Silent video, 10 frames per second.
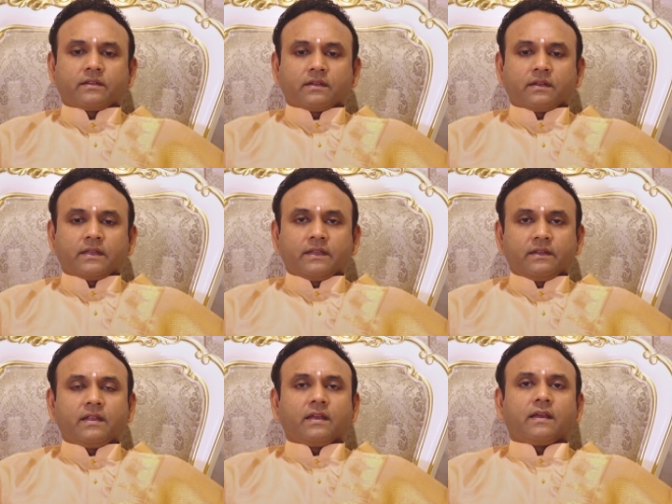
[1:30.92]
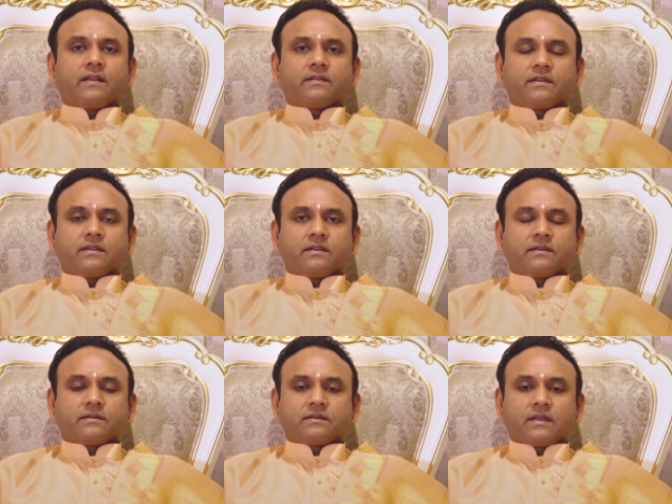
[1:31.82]
India as
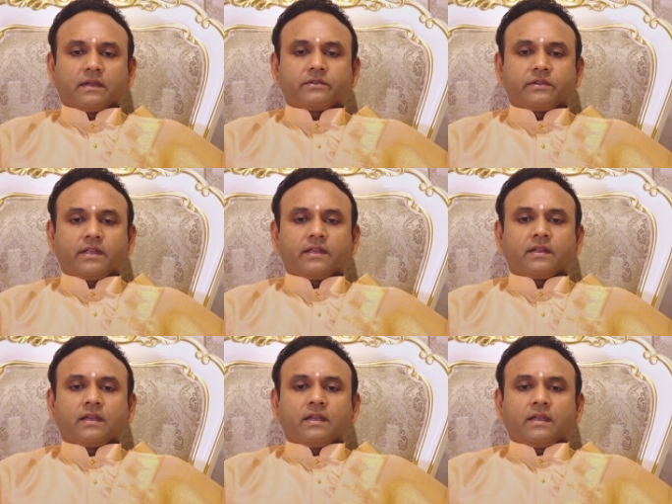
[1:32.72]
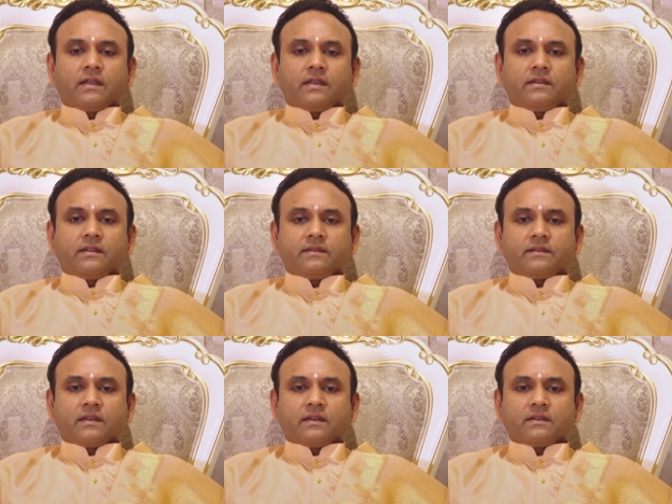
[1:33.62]
a country, it
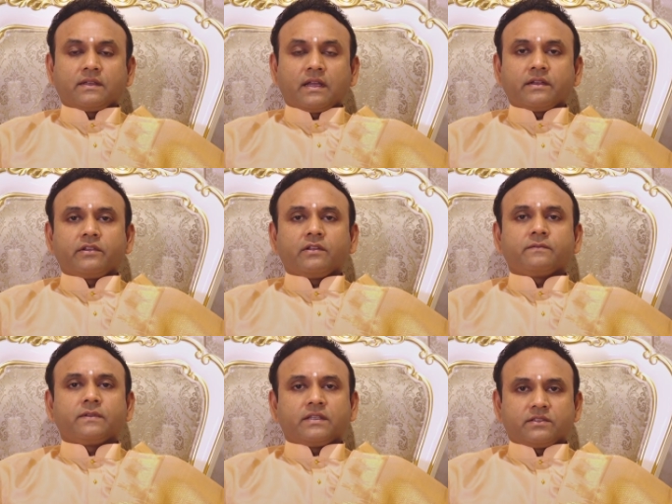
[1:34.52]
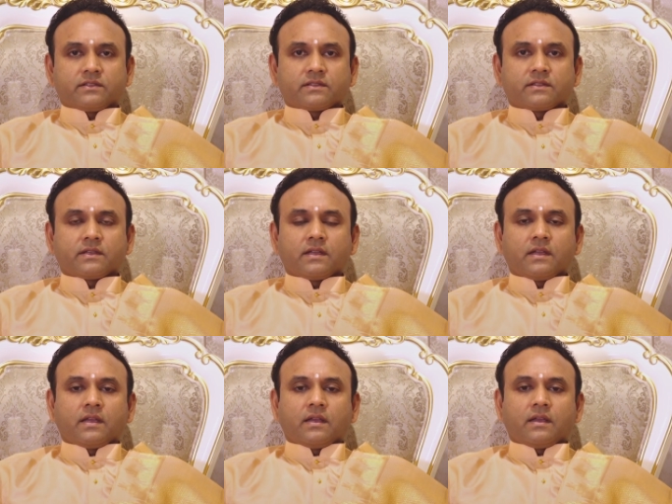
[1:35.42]
is the country of villages.
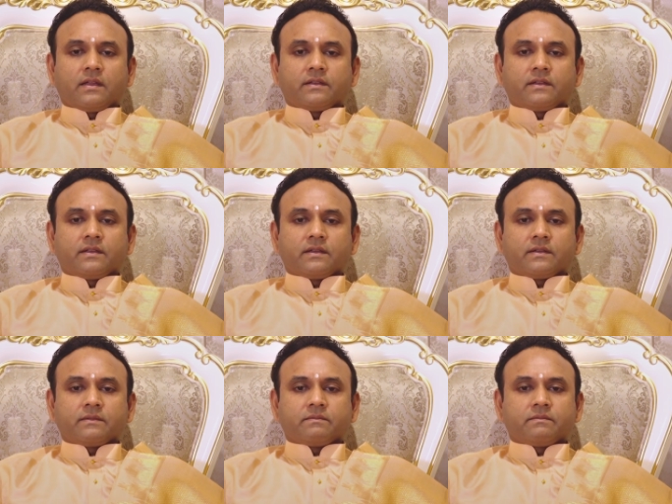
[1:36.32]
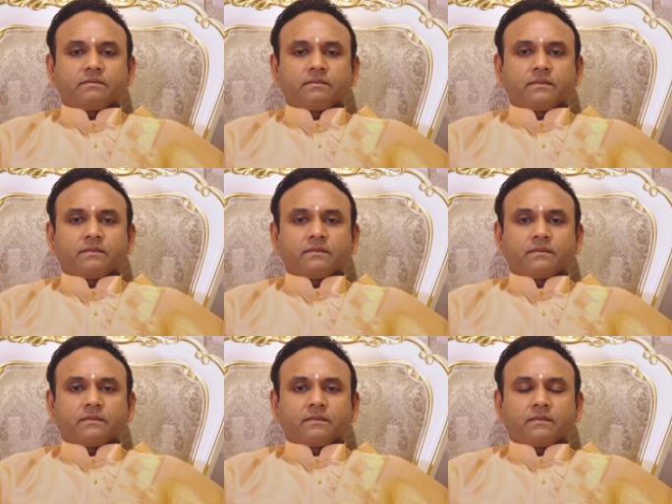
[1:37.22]
And where
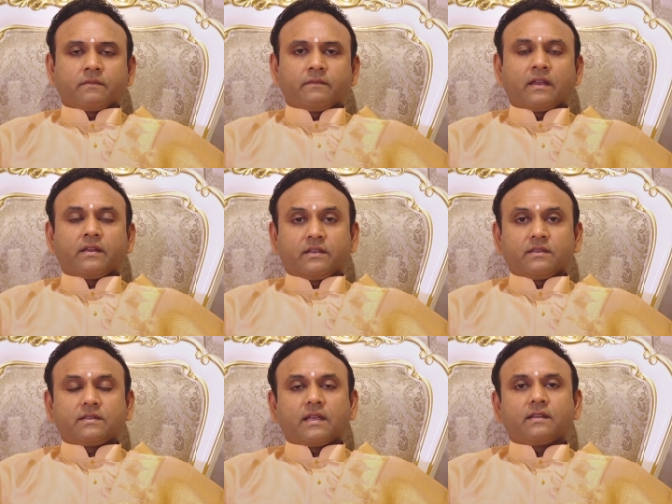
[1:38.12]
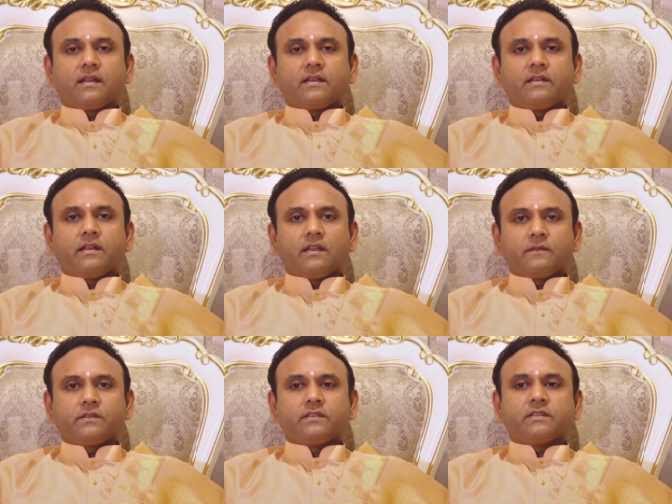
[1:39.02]
it is said that India
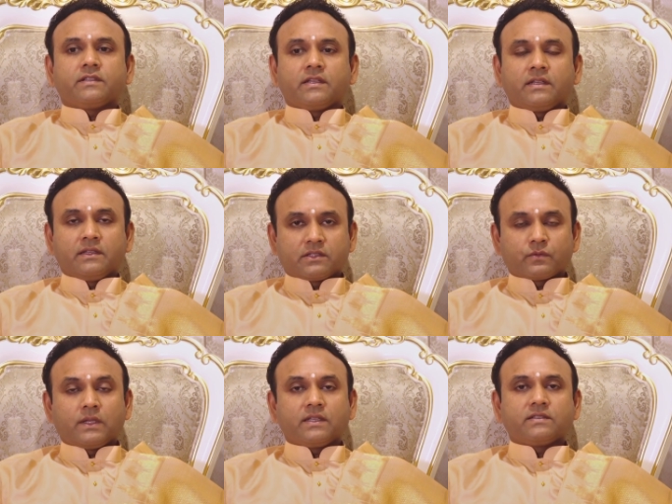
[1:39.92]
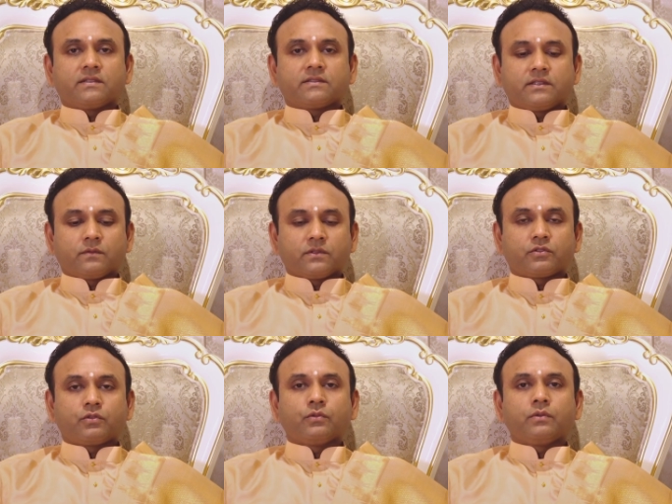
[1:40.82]
lives in its villages, it
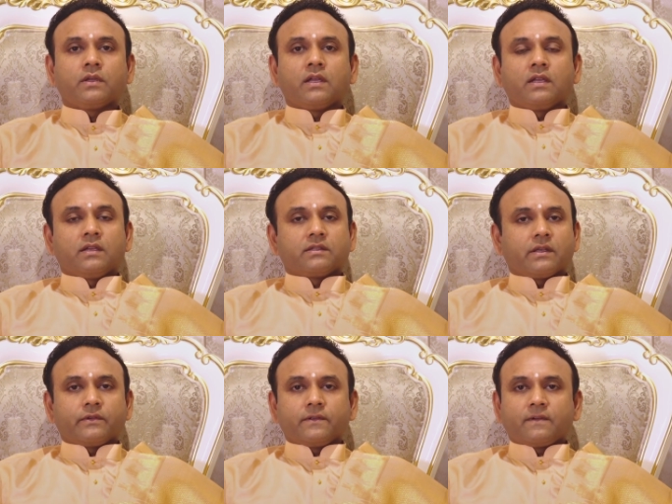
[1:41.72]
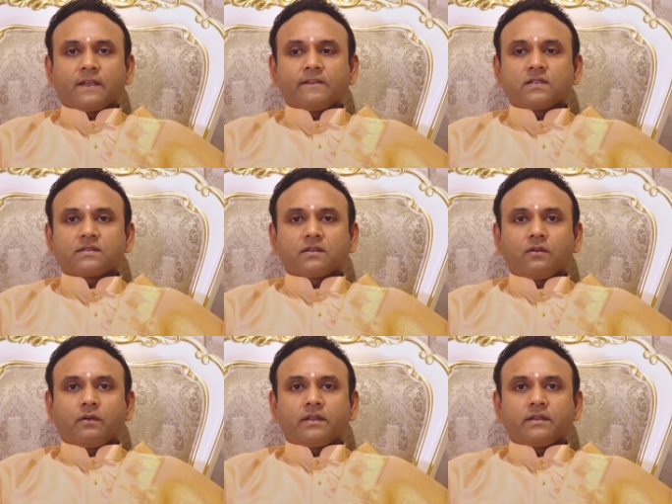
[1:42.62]
was true 75 years
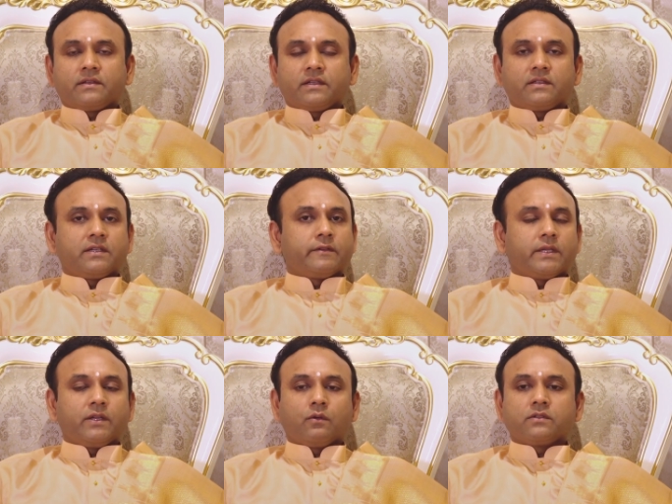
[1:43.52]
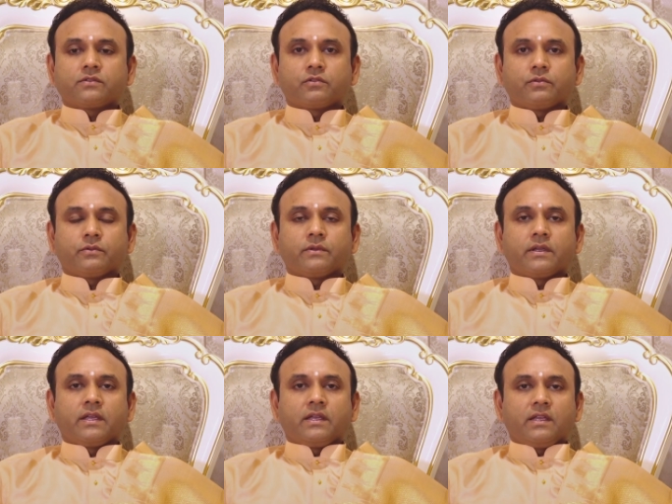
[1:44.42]
ago, and it equally holds true
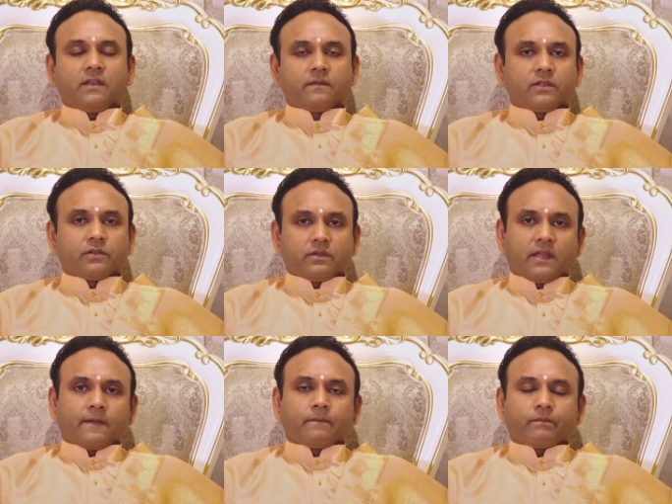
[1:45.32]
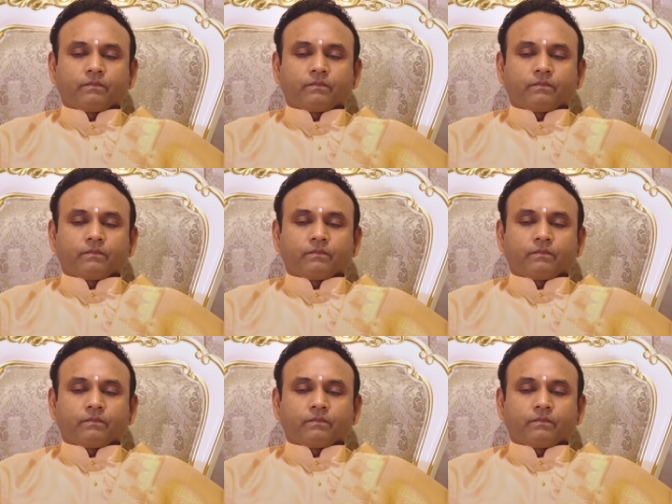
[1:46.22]
even today.